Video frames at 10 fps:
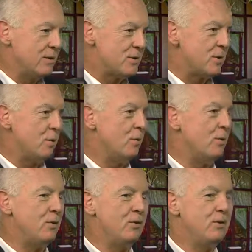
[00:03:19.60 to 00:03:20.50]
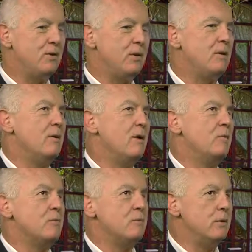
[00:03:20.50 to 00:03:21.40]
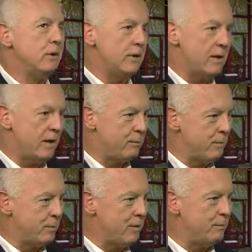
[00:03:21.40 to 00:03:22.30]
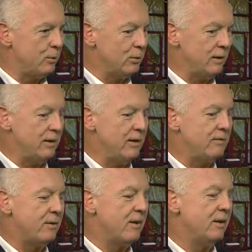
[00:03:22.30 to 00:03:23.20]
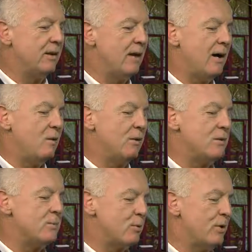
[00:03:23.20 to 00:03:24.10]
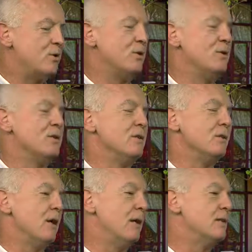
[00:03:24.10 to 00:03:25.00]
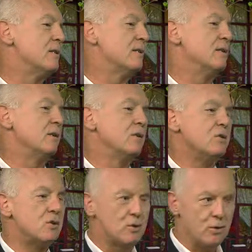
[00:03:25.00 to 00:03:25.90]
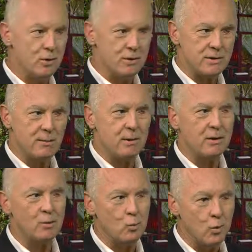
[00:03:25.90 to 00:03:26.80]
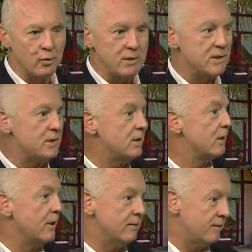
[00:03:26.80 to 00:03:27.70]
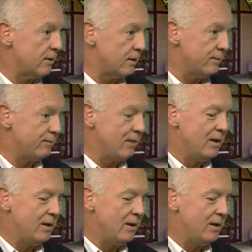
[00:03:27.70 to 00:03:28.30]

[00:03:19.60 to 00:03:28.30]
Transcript: So they're not really happy people if they allow these pressures and thoughts and concerns that become worries into their life, are they?